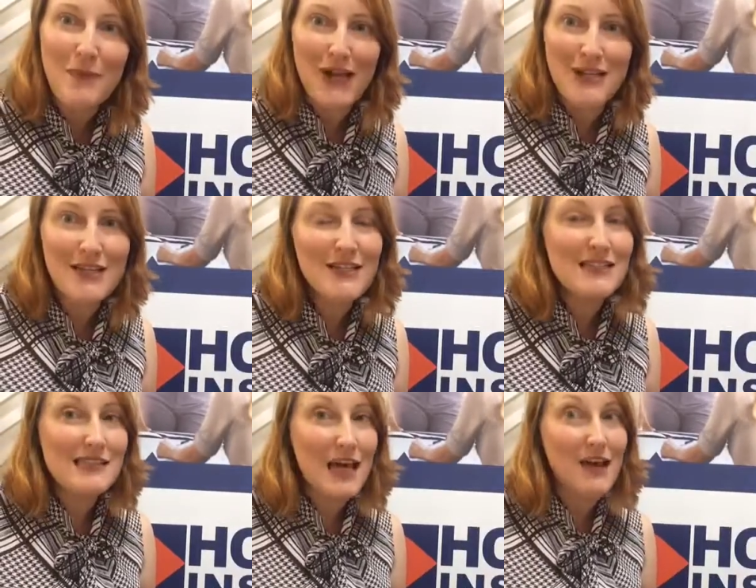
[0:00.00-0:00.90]
my
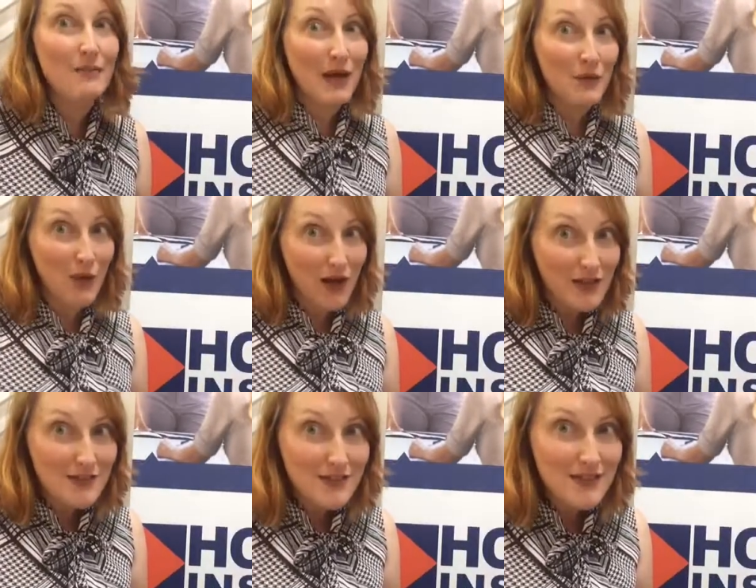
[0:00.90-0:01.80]
needs and my
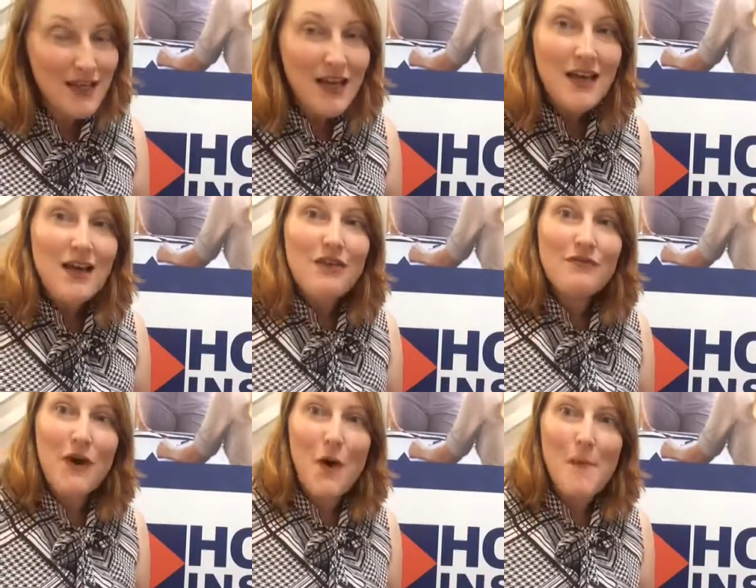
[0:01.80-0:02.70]
wants,
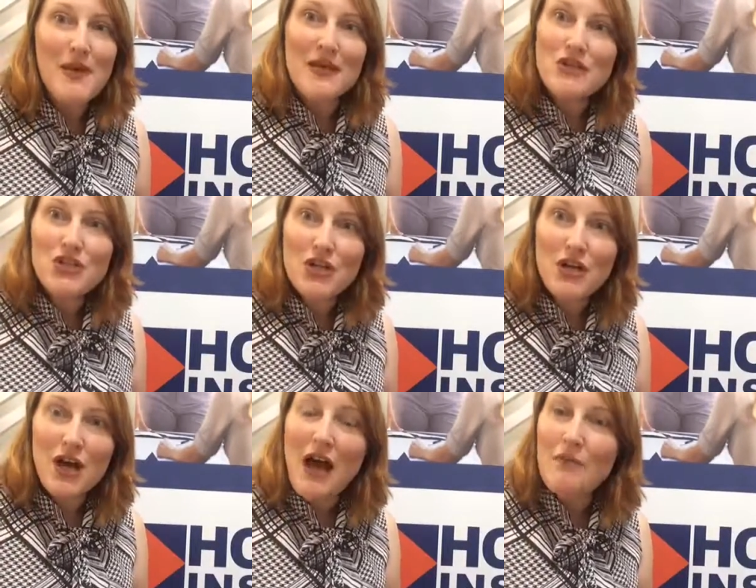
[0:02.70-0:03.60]
from making
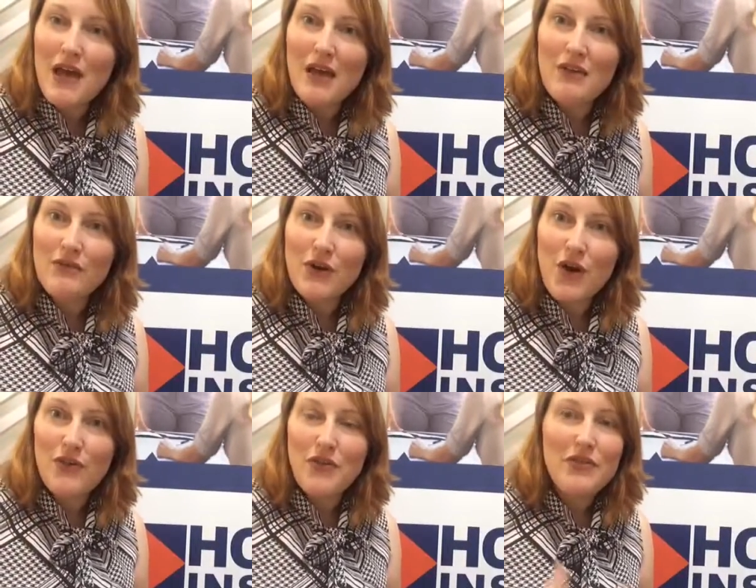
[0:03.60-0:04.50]
sure I'm paying for
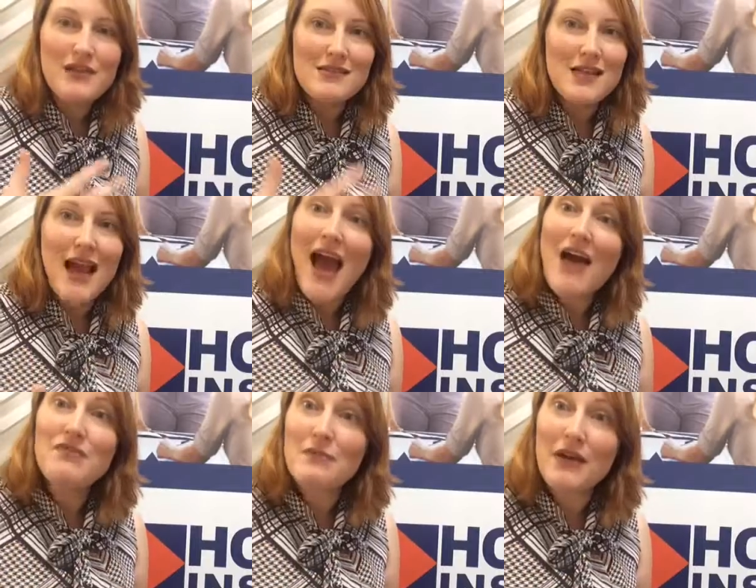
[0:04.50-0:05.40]
all the things that I
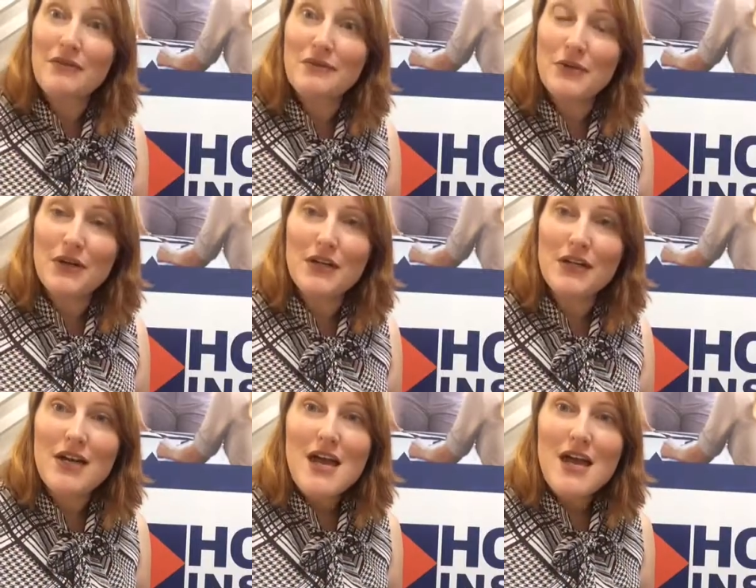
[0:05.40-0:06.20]
have to pay for,